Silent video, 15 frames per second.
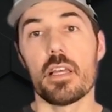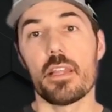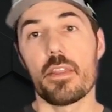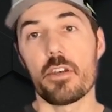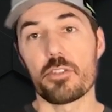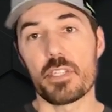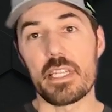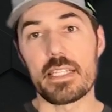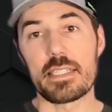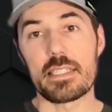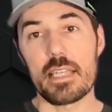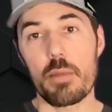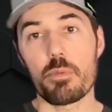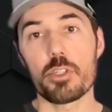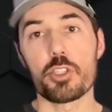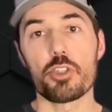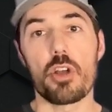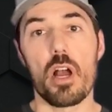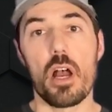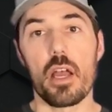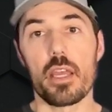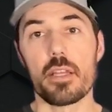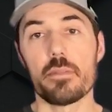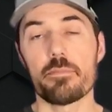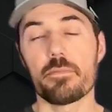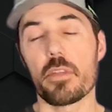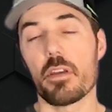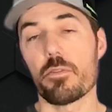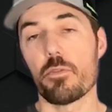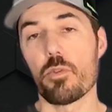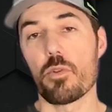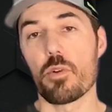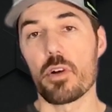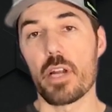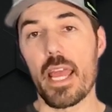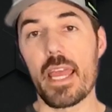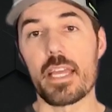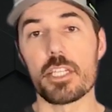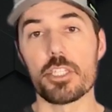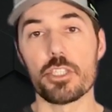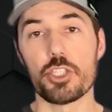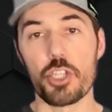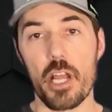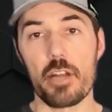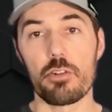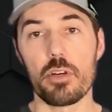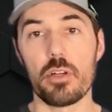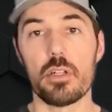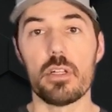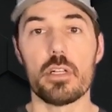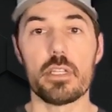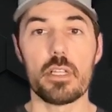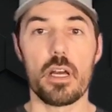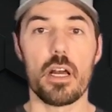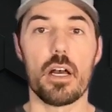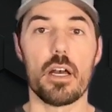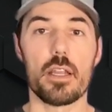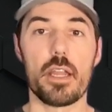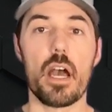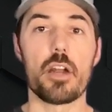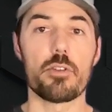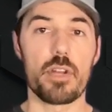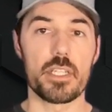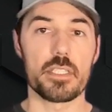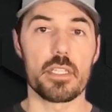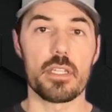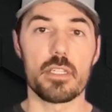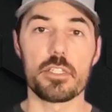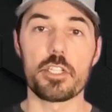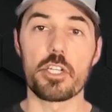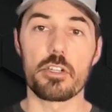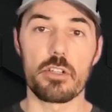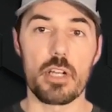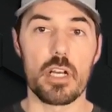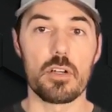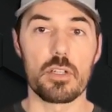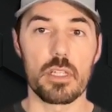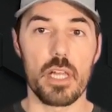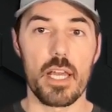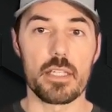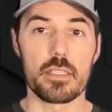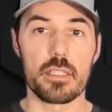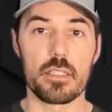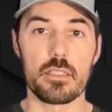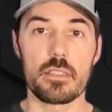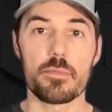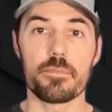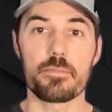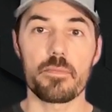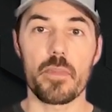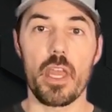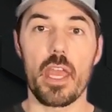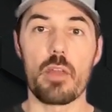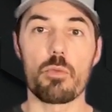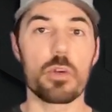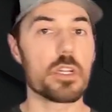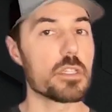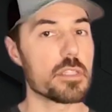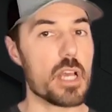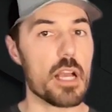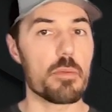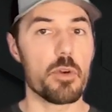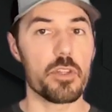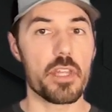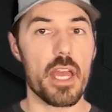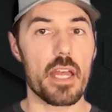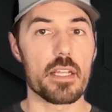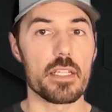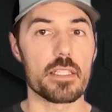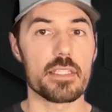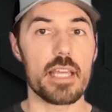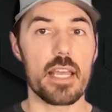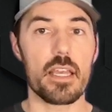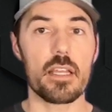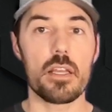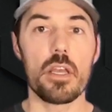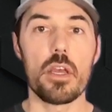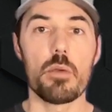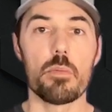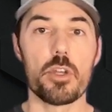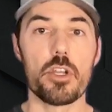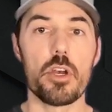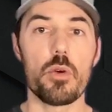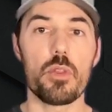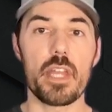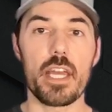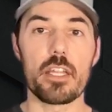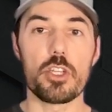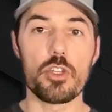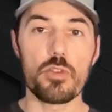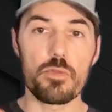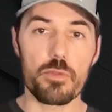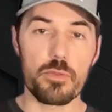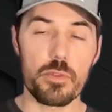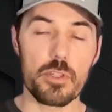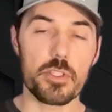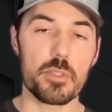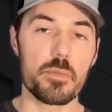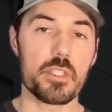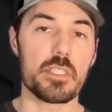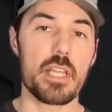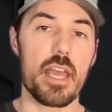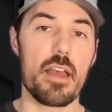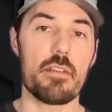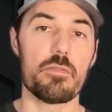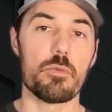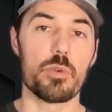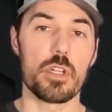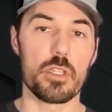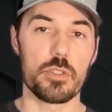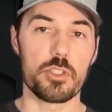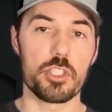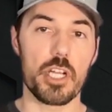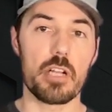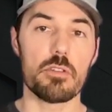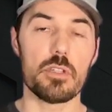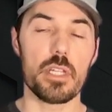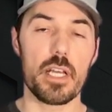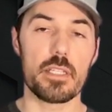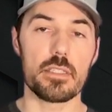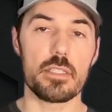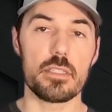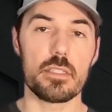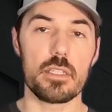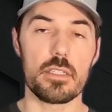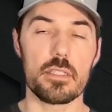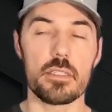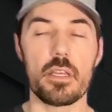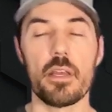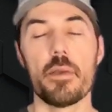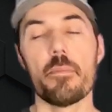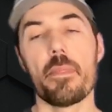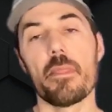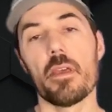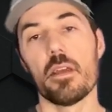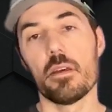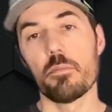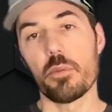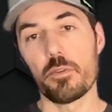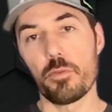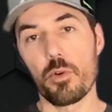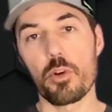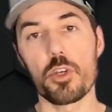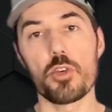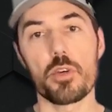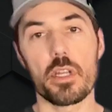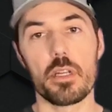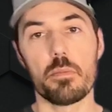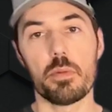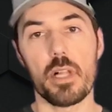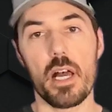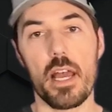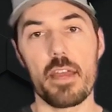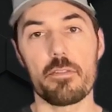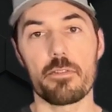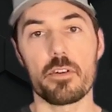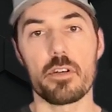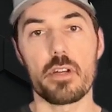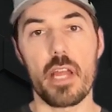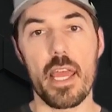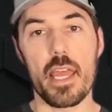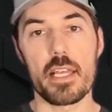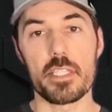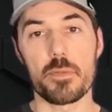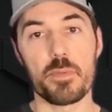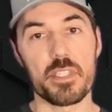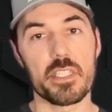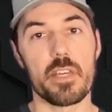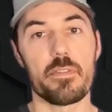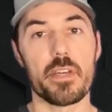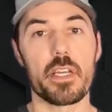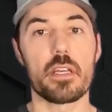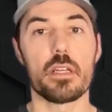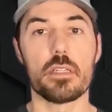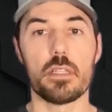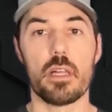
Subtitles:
There's a separate drawing for a general non-resident deer or elk license, and we're going to talk about that in a second, but know that you first must have one of those general licenses before you can apply for a specific